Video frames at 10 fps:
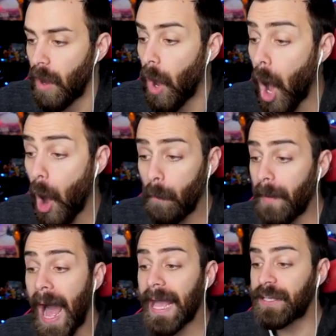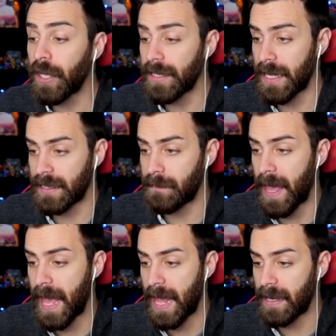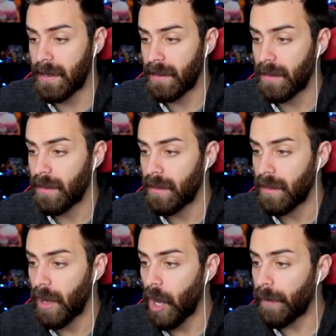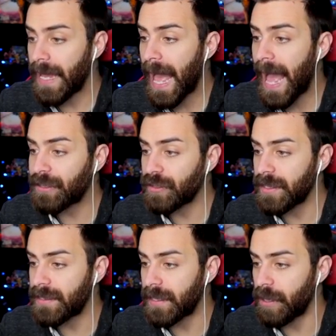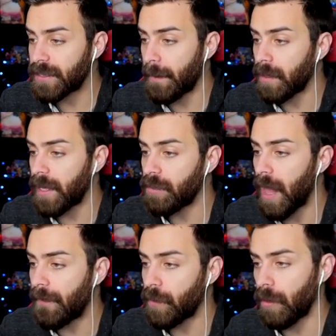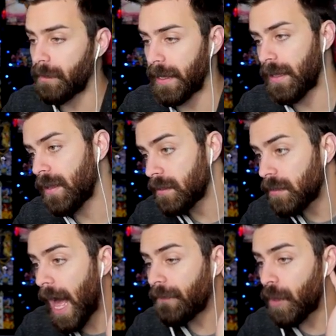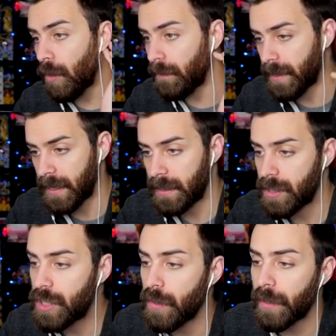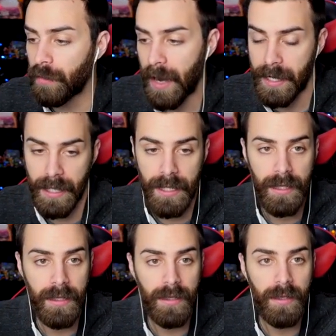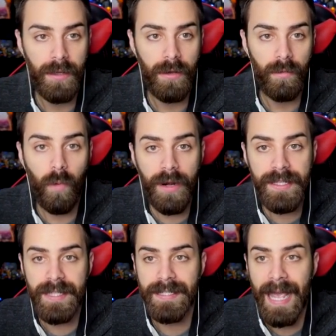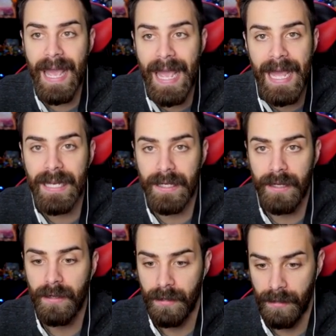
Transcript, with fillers: Oh my goodness, man. Are we actually serious? I'm gonna let you lava goal me. Lava goal me. Do it already. What is this hand?